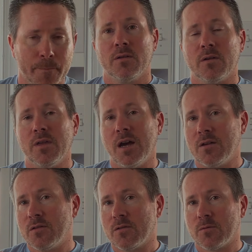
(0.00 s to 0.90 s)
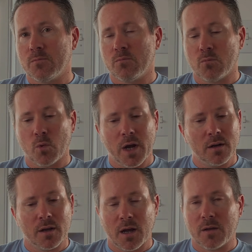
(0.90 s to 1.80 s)
So that is just right
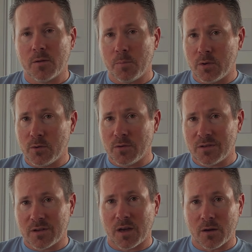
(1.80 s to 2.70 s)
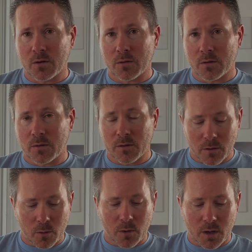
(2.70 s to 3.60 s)
down the blues scale on the
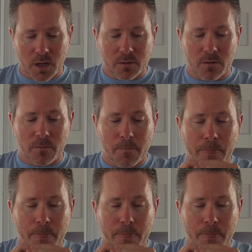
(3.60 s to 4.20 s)
lower octave.